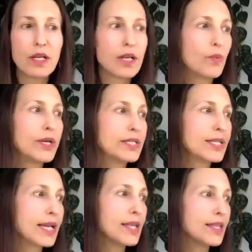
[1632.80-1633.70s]
We
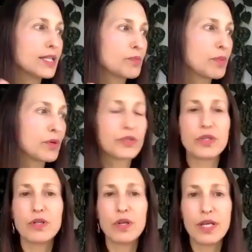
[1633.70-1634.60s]
say this
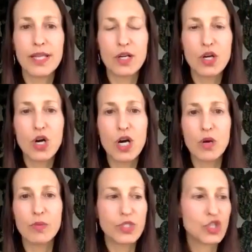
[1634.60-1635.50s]
person in the car
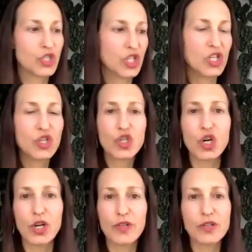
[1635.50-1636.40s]
was just a
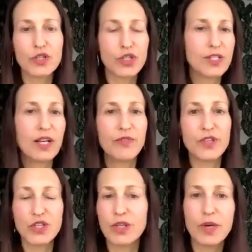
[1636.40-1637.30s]
jerk. They're just
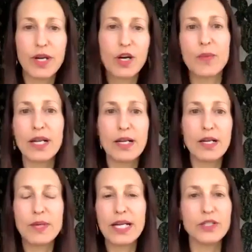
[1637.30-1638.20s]
selfish. They don't care about
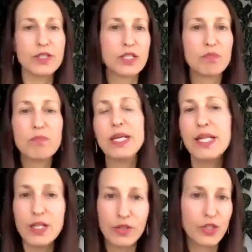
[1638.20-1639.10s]
anybody else. This meat
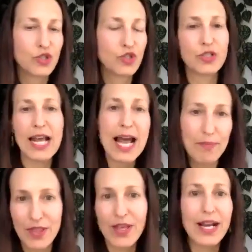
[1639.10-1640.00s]
eater is just
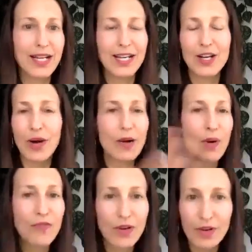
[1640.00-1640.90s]
apathetic,
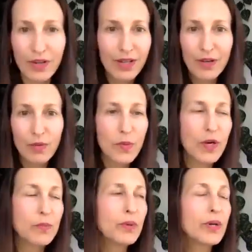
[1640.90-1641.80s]
however we
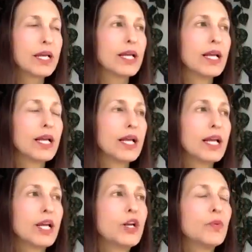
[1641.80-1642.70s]
want to put it.
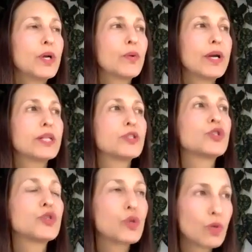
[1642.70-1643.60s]
Right. We create a
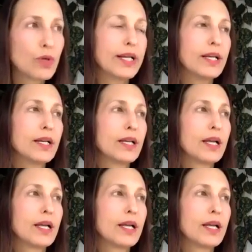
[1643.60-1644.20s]
story